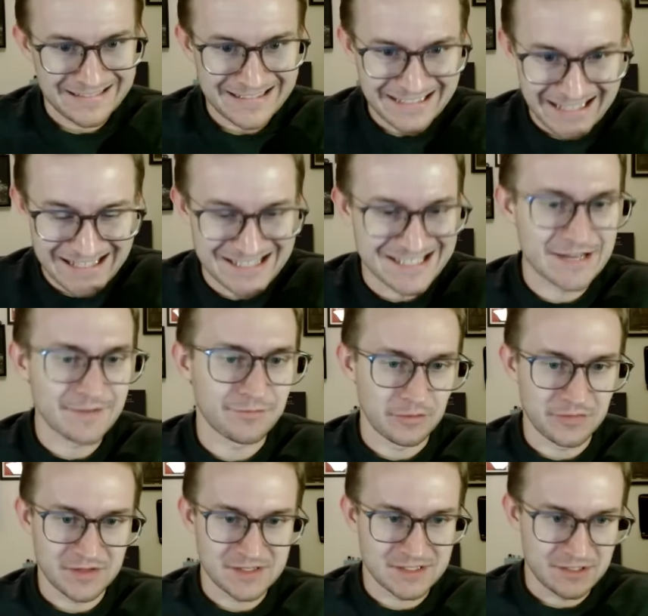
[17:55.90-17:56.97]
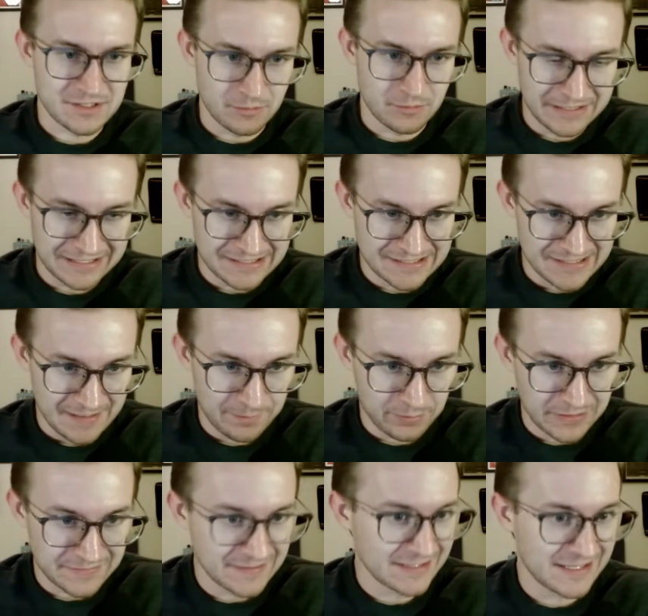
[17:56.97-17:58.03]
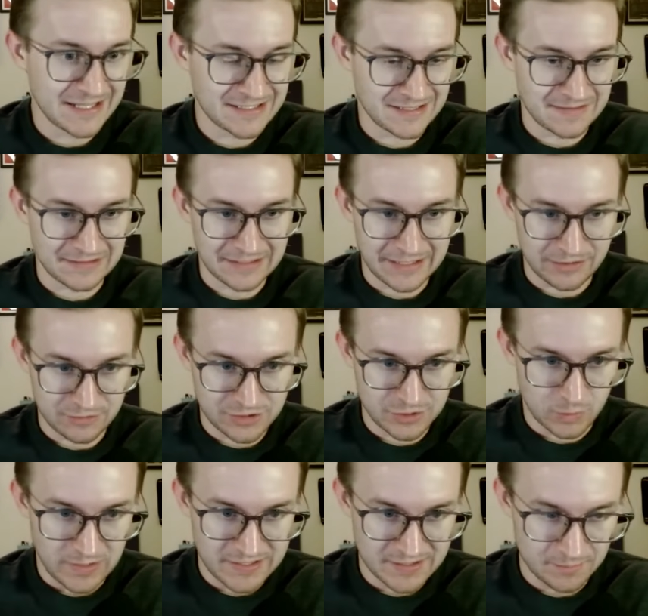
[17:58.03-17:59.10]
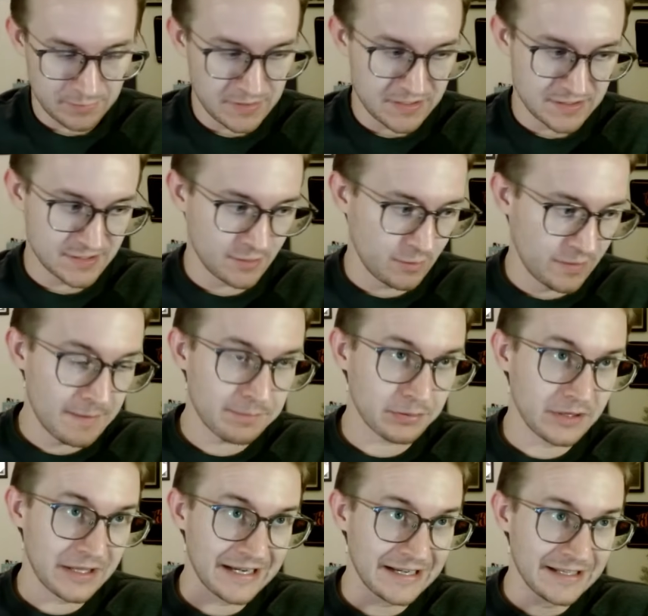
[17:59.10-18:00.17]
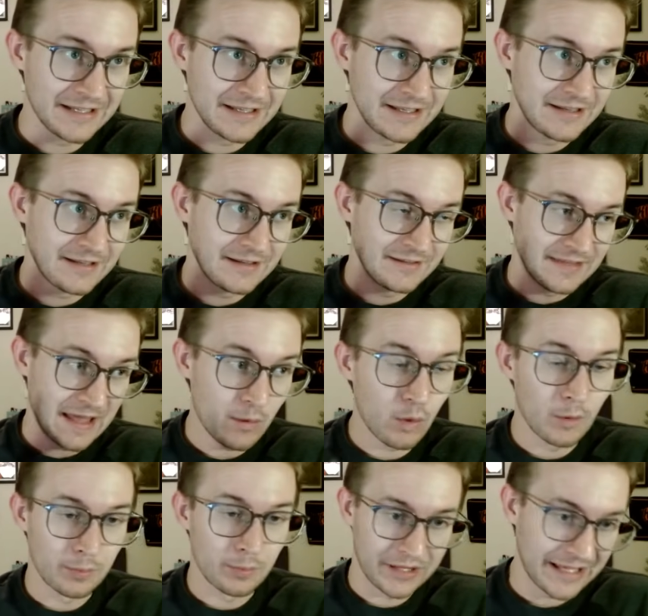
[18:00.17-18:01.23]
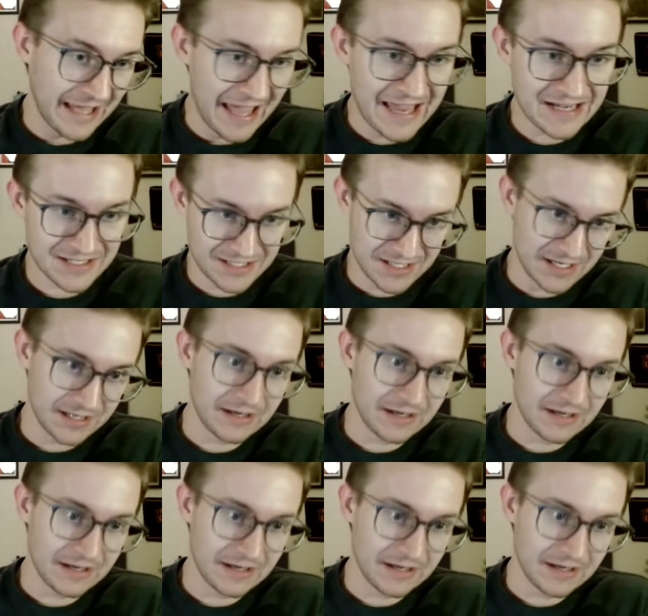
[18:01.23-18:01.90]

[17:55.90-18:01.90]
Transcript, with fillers: It's different this year because they played the Kings and the Lakers twice apiece. So they will play 18,